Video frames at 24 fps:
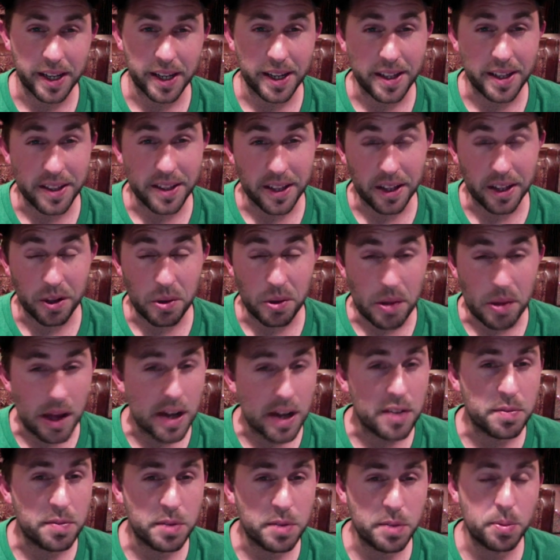And a lot
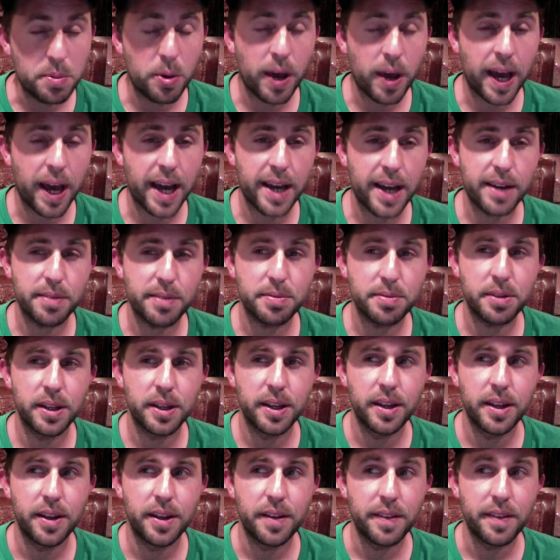of people have
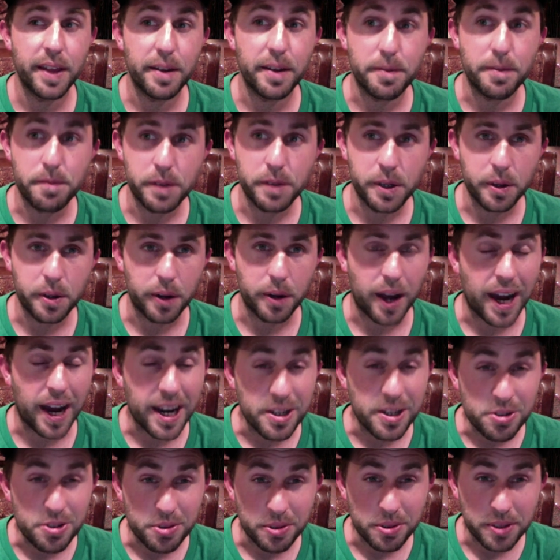that fear. I
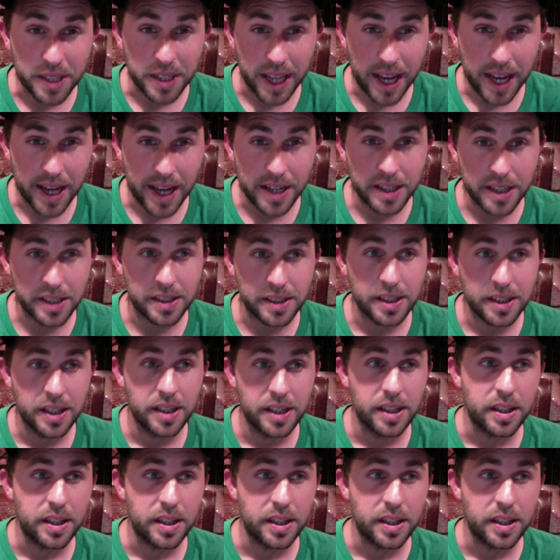certainly had it.